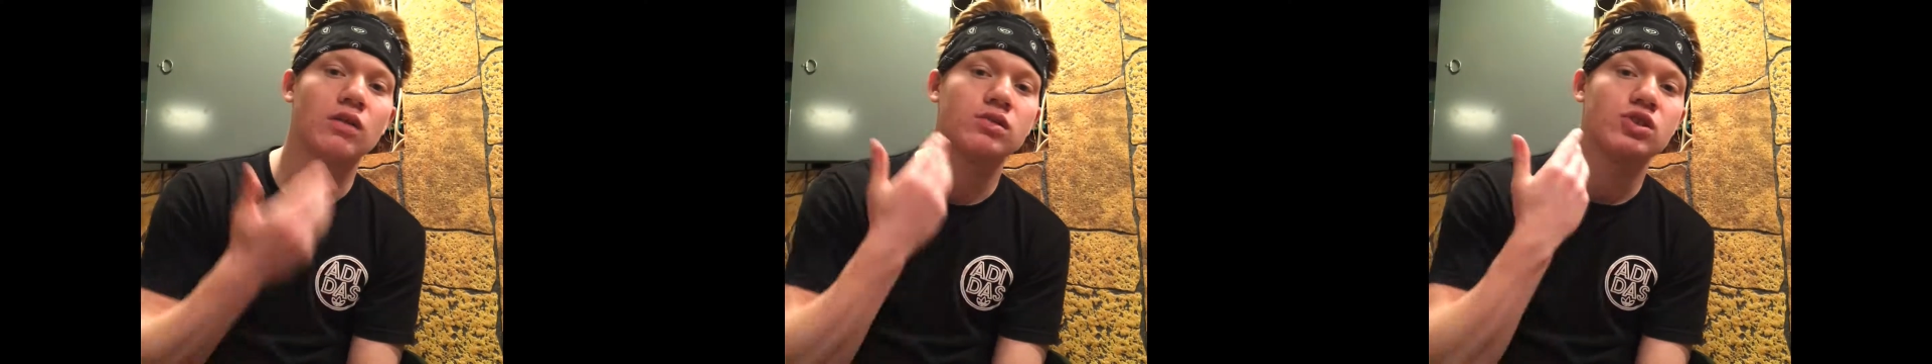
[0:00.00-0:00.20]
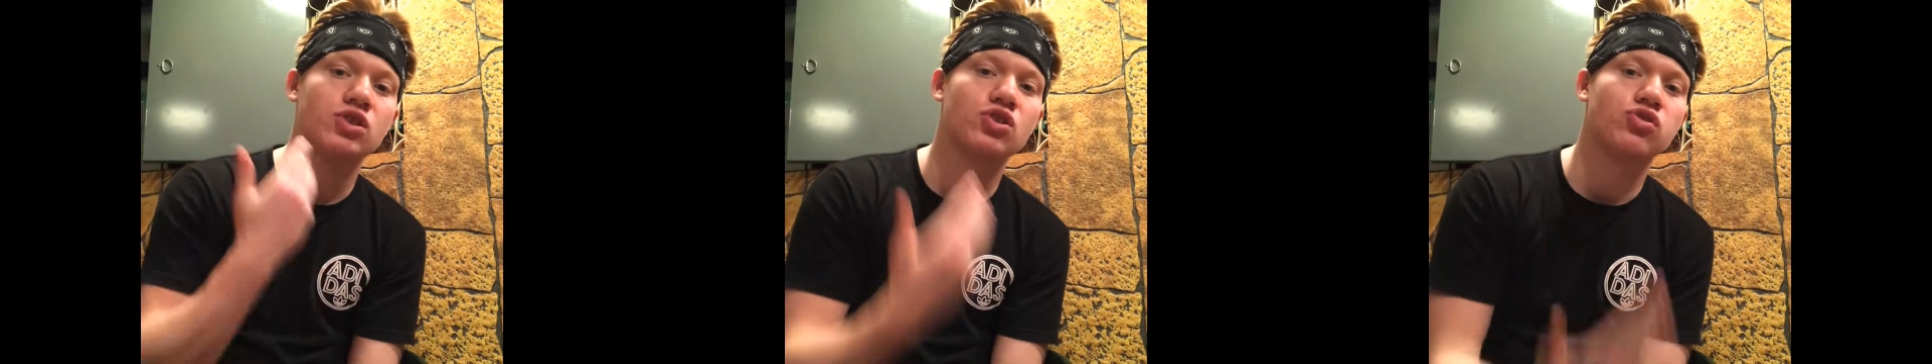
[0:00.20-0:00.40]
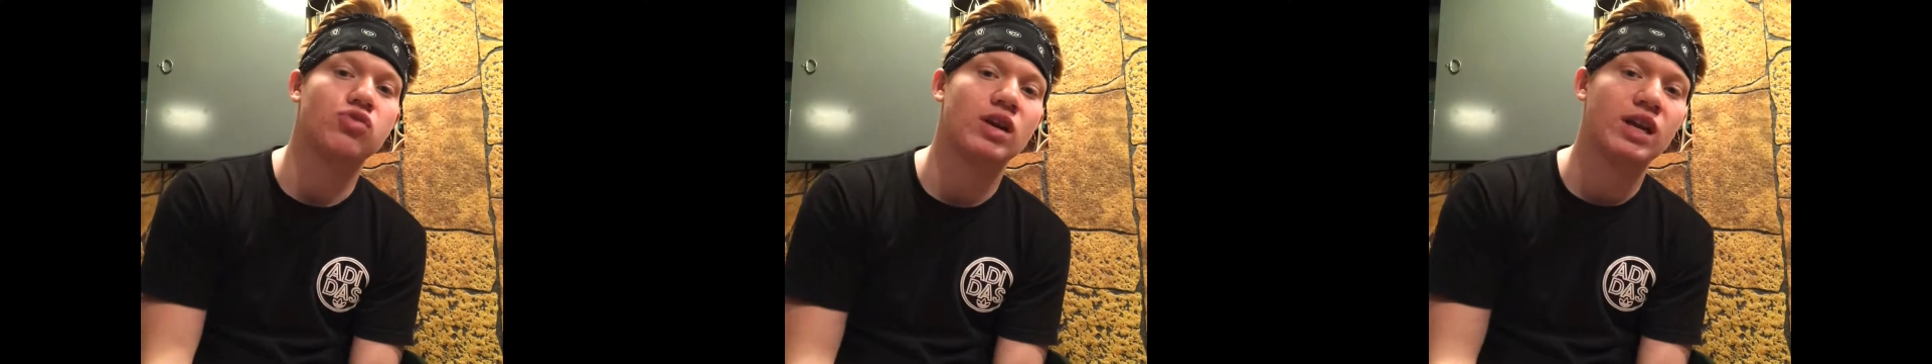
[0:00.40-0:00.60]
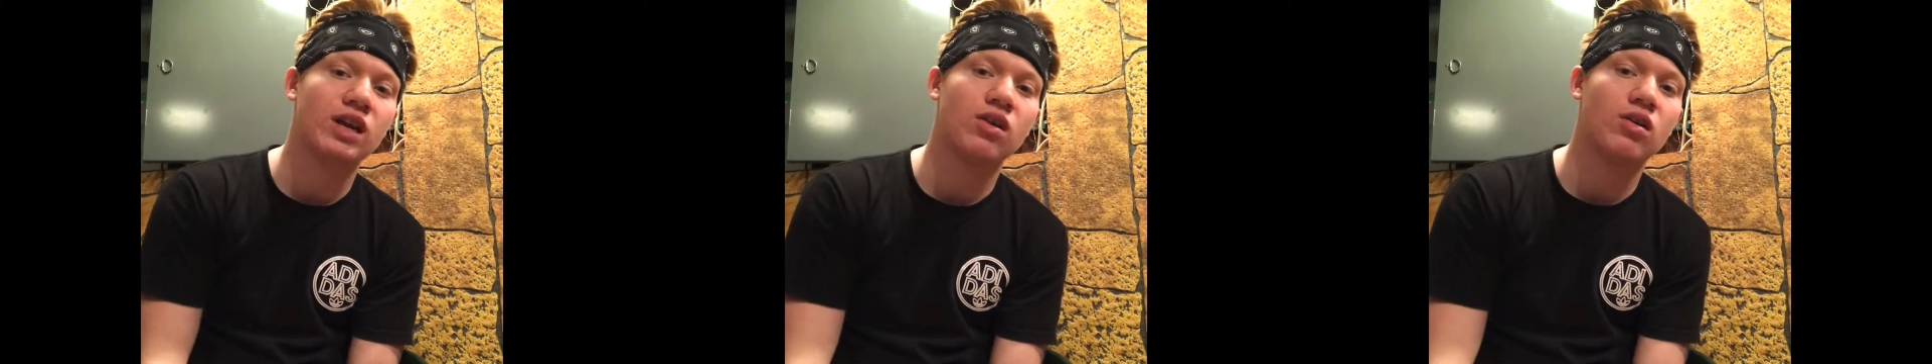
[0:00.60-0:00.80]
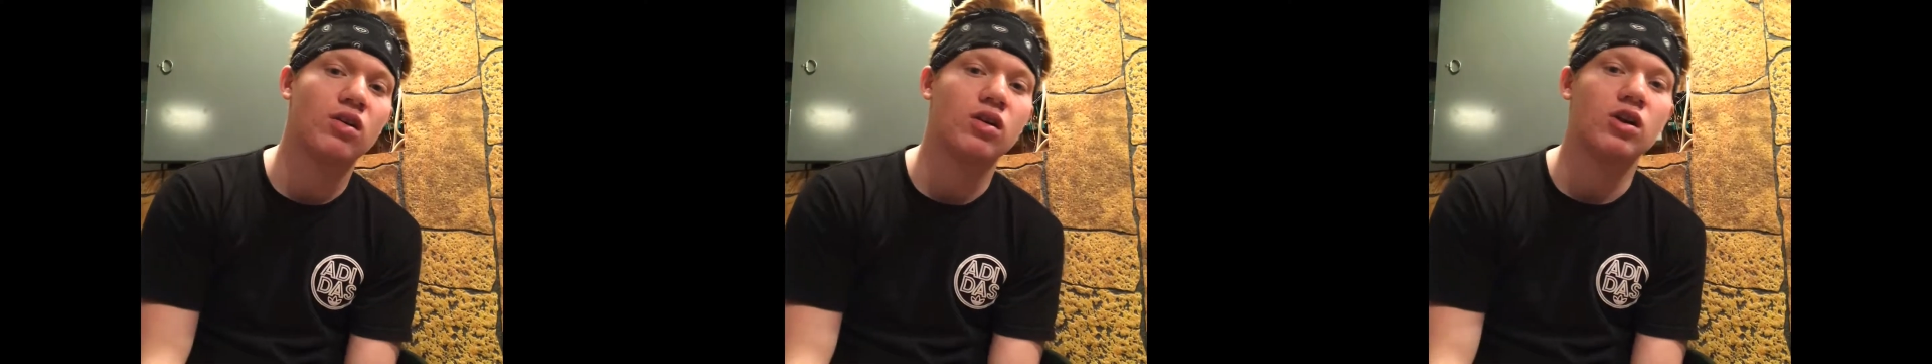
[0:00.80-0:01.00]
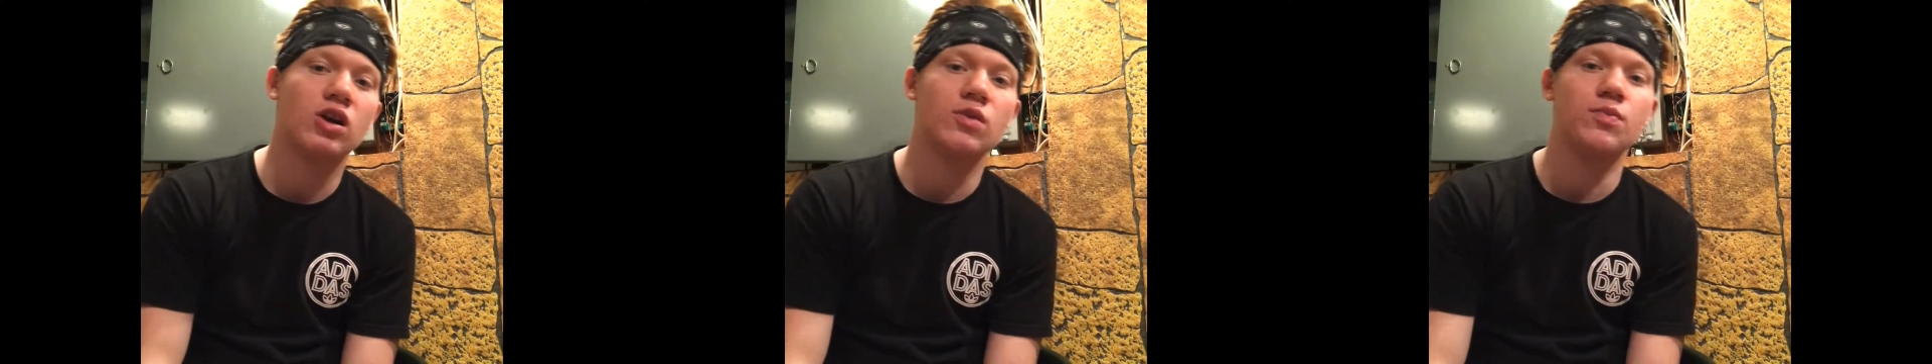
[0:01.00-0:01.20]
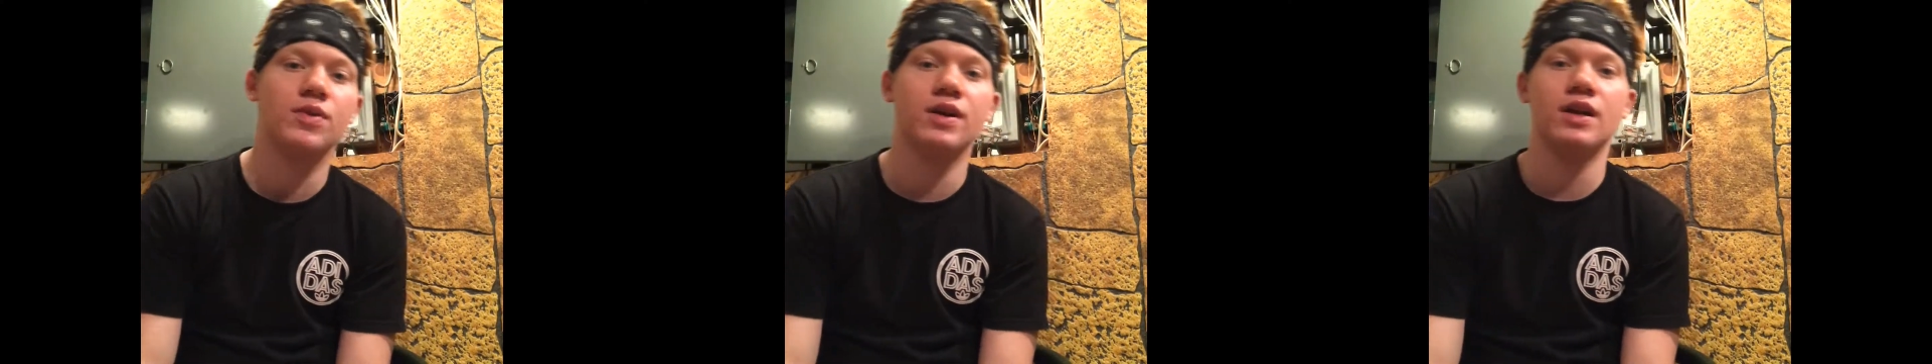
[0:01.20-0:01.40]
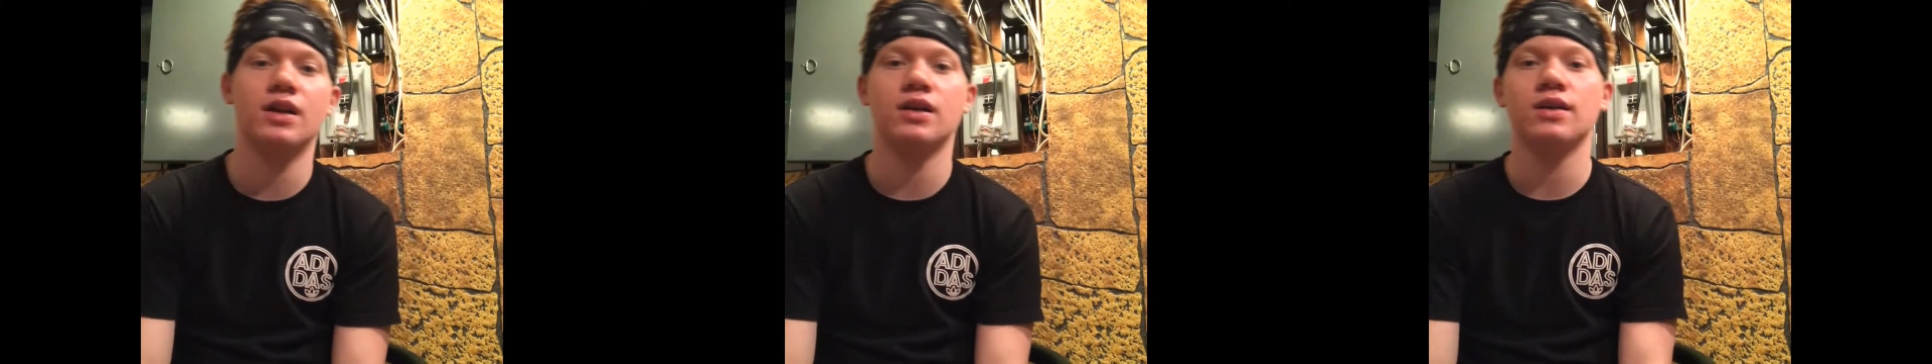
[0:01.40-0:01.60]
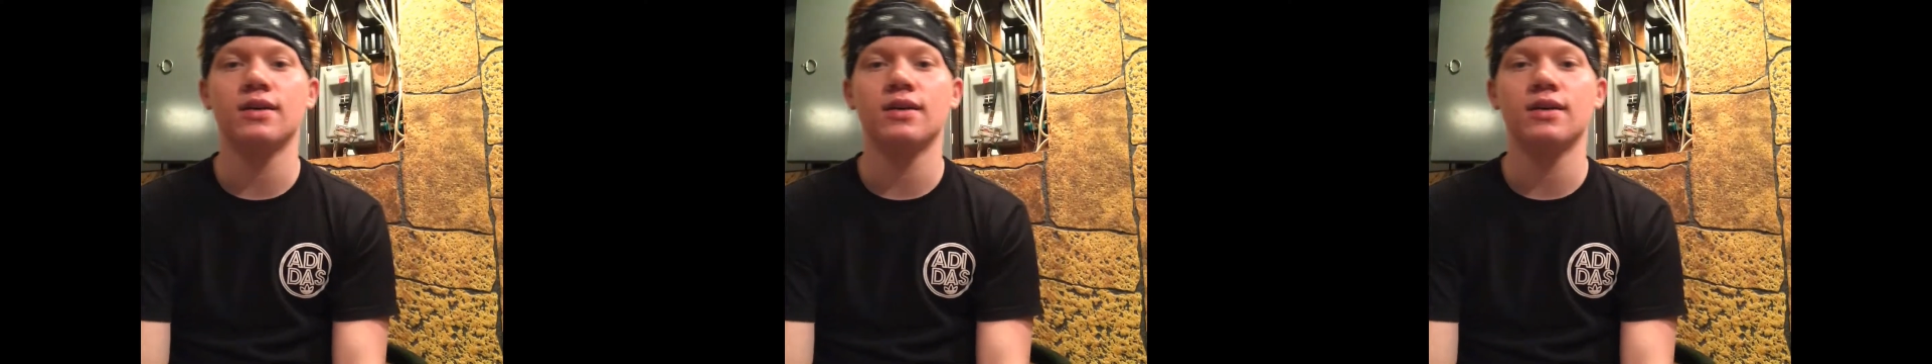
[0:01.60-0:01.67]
It's training hard, but